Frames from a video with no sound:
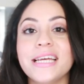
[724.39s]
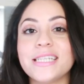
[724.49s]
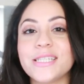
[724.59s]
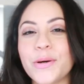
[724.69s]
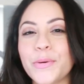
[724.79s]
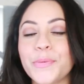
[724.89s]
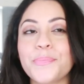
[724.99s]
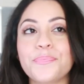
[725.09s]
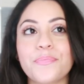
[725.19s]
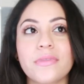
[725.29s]
So
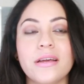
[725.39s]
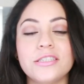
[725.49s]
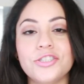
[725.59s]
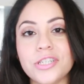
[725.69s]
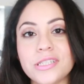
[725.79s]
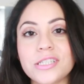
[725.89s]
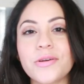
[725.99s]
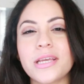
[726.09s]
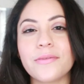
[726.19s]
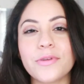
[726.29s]
just to
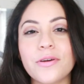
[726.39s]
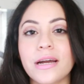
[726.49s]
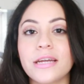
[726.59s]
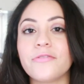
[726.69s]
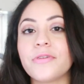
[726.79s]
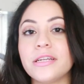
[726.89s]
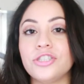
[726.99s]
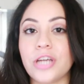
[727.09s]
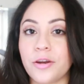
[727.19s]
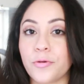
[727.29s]
give you kind of a
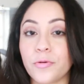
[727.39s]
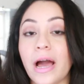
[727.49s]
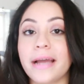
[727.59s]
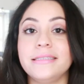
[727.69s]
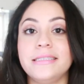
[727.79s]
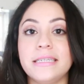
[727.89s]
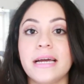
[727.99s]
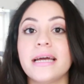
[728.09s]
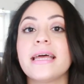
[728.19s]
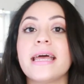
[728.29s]
general
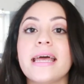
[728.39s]
idea,